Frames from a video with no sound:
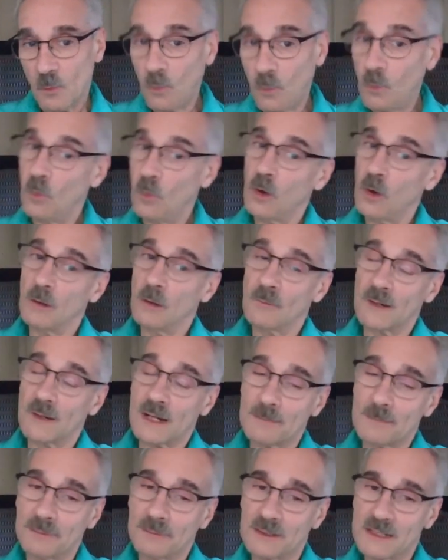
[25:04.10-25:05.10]
or would
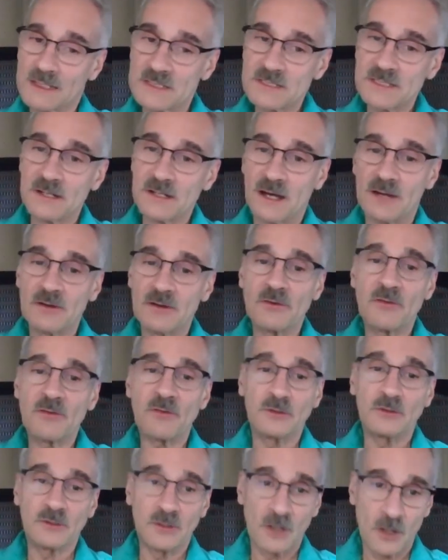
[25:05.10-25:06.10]
I place it under
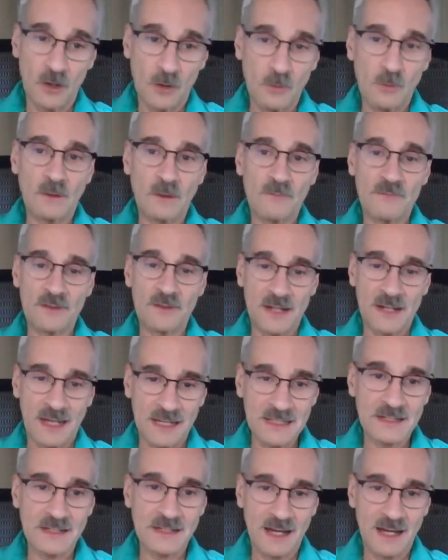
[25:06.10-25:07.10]
the low of the
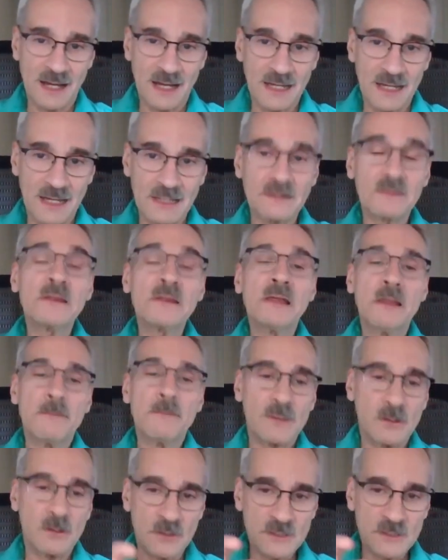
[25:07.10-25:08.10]
ninety-nine
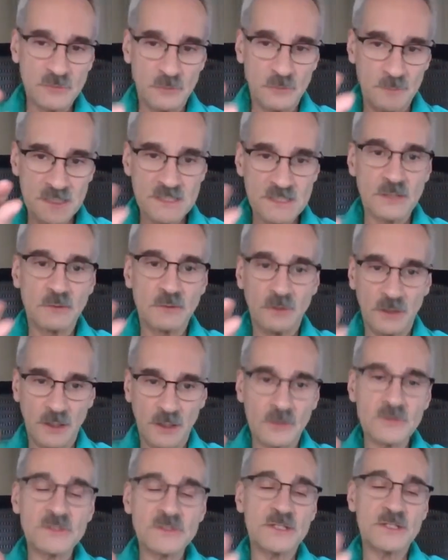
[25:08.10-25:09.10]
because it would be so
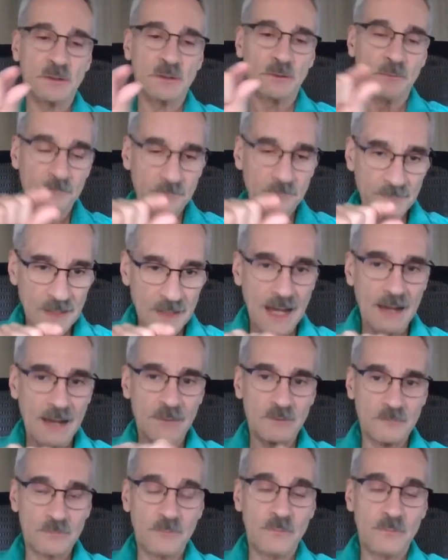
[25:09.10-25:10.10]
close? So I
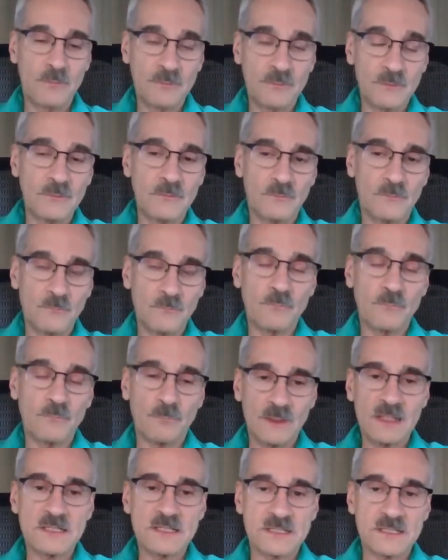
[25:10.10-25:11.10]
would
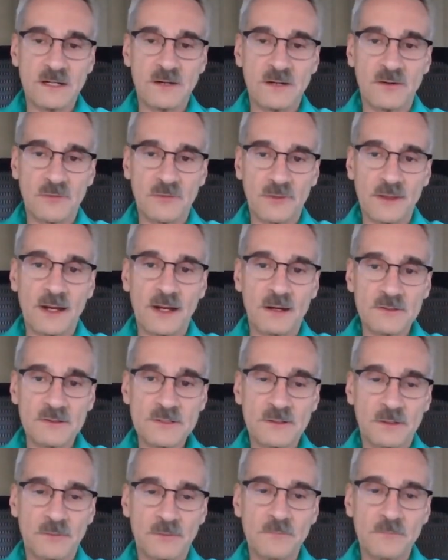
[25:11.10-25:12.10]
place it under there.
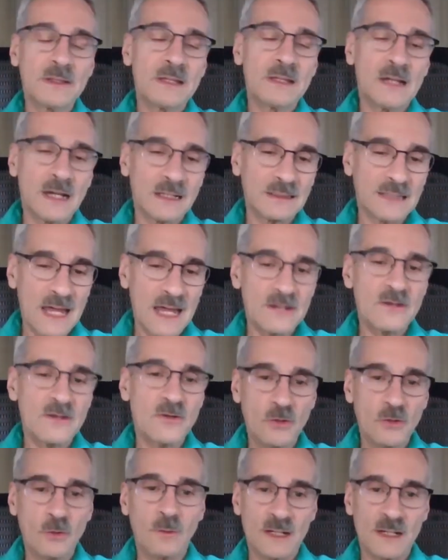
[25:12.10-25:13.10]
So a lot of
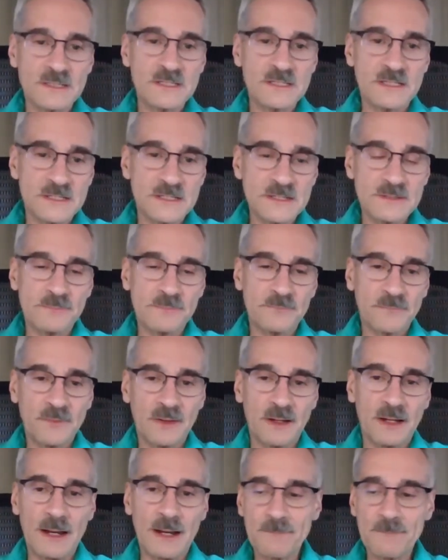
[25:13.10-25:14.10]
nuances,
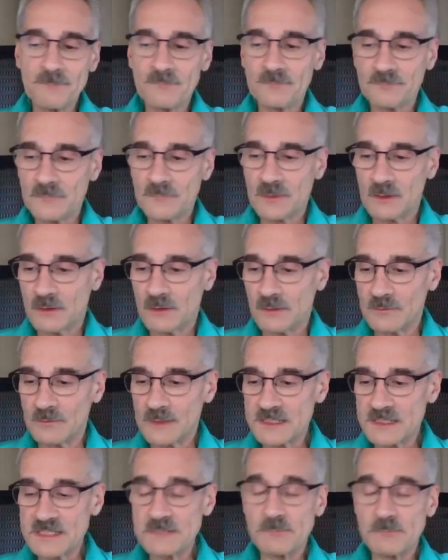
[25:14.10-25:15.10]
uh, you know,
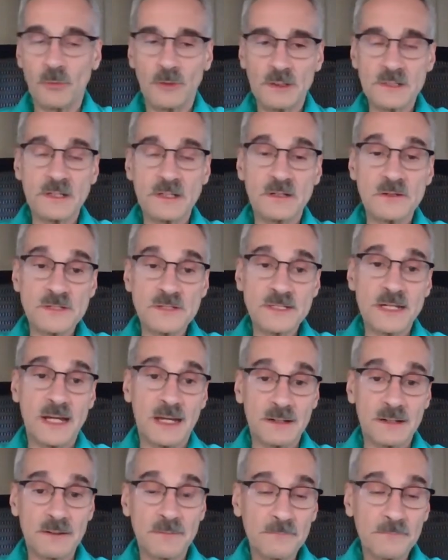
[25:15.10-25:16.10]
that's important to understand.